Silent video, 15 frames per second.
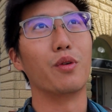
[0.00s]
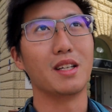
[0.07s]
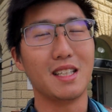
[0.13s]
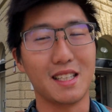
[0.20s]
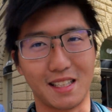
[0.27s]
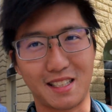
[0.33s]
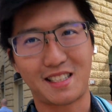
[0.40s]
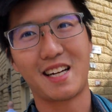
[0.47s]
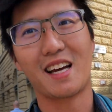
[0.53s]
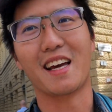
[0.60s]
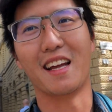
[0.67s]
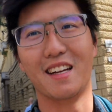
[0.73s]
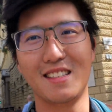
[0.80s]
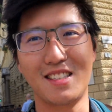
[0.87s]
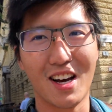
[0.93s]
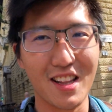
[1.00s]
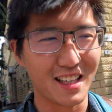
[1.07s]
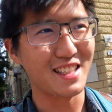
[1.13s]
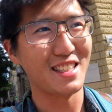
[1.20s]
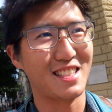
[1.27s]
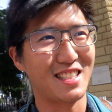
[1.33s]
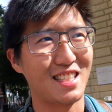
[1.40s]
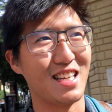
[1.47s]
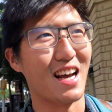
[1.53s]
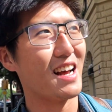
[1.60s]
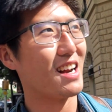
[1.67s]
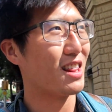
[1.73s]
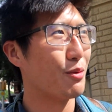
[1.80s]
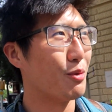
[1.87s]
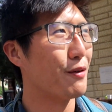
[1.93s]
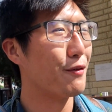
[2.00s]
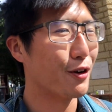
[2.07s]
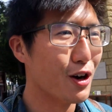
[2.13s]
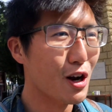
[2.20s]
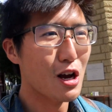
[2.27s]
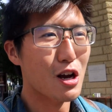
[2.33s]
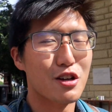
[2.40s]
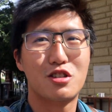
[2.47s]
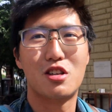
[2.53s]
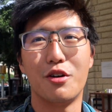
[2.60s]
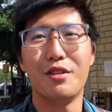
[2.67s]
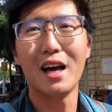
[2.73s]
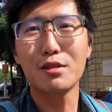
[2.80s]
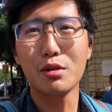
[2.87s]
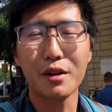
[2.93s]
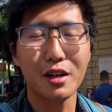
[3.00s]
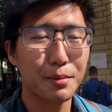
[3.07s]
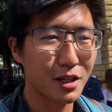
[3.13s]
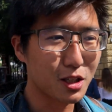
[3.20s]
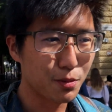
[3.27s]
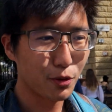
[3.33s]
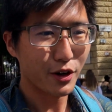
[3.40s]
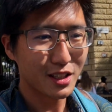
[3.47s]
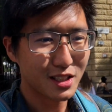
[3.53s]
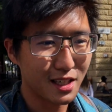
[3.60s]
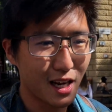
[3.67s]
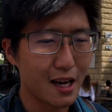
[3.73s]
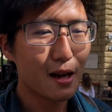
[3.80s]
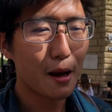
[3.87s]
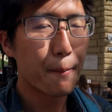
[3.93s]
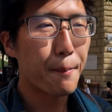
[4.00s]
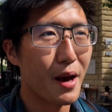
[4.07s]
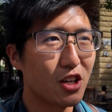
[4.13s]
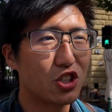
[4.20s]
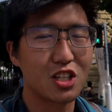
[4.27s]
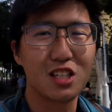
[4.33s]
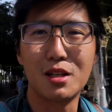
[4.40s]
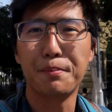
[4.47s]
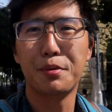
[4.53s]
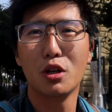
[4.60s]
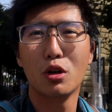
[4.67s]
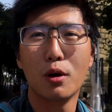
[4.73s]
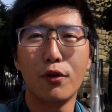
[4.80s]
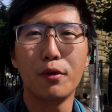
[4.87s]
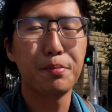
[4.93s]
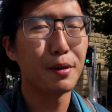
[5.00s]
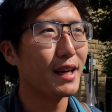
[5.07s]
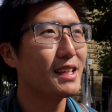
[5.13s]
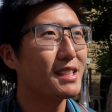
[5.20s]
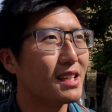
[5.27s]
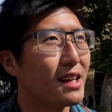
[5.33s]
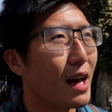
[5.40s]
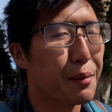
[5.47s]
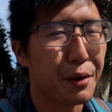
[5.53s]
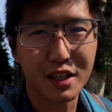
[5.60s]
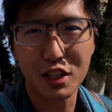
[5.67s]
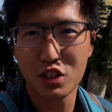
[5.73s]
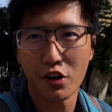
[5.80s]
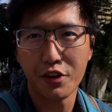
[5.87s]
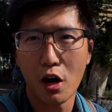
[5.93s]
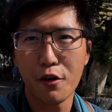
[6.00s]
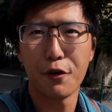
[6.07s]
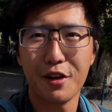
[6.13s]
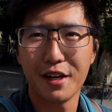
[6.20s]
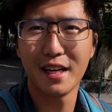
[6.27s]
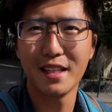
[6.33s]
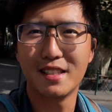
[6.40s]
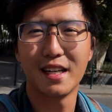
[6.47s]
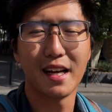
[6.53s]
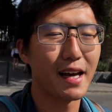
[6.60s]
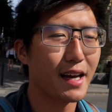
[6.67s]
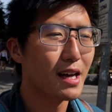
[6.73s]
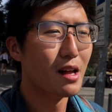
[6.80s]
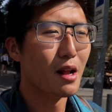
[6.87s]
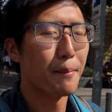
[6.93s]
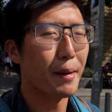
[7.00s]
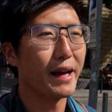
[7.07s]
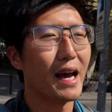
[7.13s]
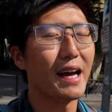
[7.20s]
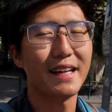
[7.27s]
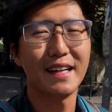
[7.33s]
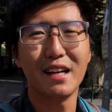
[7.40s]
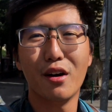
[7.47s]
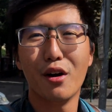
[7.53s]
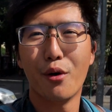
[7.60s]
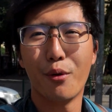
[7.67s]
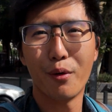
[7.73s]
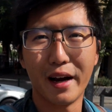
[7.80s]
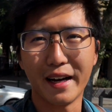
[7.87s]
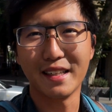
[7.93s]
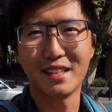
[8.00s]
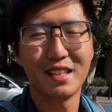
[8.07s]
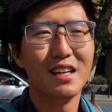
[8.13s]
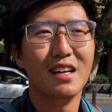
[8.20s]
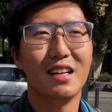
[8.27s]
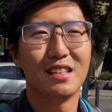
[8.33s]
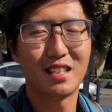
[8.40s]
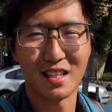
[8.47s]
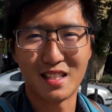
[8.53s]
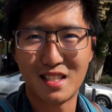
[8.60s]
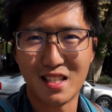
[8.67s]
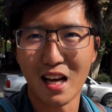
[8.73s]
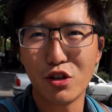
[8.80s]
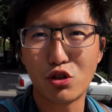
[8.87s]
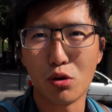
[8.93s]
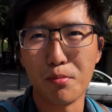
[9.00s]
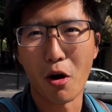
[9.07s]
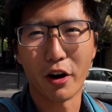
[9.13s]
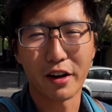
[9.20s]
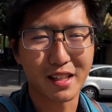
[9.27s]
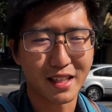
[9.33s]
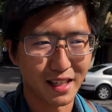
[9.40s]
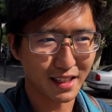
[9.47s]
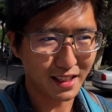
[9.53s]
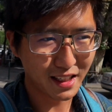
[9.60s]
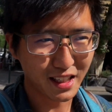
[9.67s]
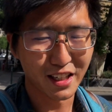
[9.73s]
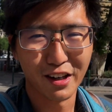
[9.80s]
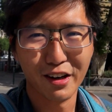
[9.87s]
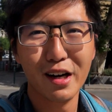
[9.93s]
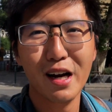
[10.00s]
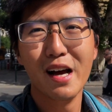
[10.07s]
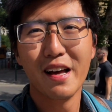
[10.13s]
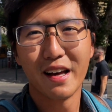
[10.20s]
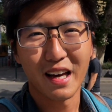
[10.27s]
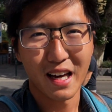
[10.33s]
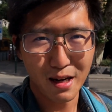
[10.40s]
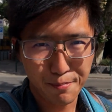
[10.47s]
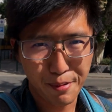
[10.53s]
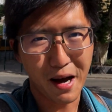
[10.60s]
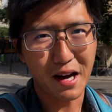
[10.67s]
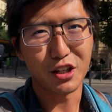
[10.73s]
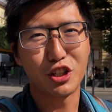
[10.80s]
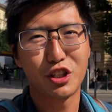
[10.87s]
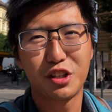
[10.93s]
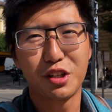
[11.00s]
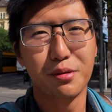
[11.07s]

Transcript: east. It is on the east side of the river. So that's what we're going to be exploring today. Pest is a beautiful place and we're going to start off our day today by heading right to the central market here in Pest.